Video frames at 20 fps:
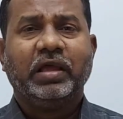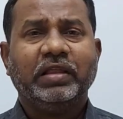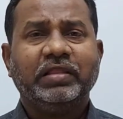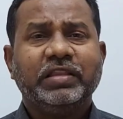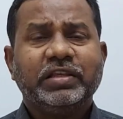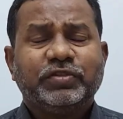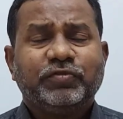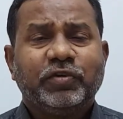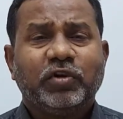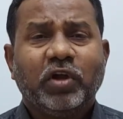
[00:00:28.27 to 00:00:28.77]

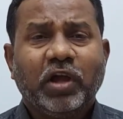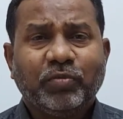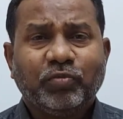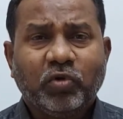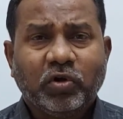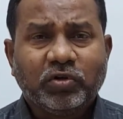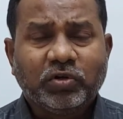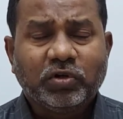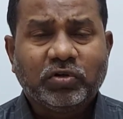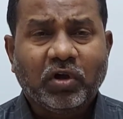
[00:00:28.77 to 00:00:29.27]
In this video,
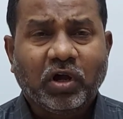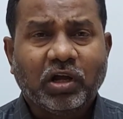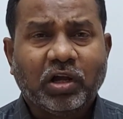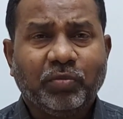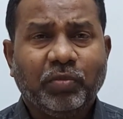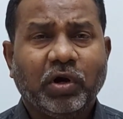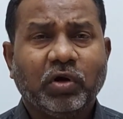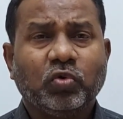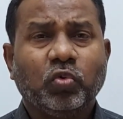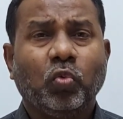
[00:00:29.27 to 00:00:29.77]
I'm going to
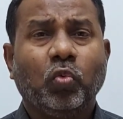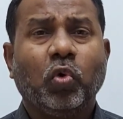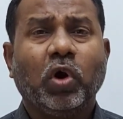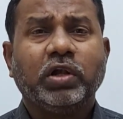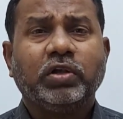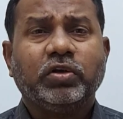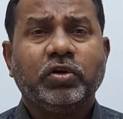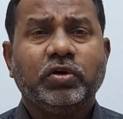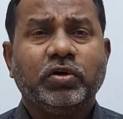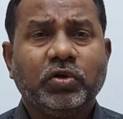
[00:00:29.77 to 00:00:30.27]
talk about
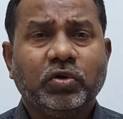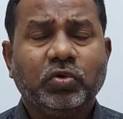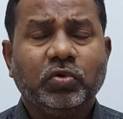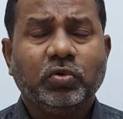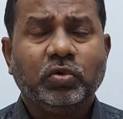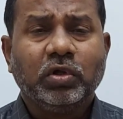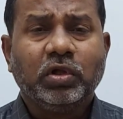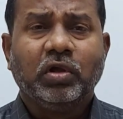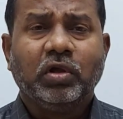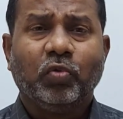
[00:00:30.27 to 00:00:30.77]
what to
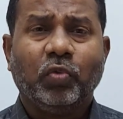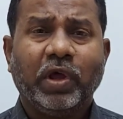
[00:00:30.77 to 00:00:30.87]
do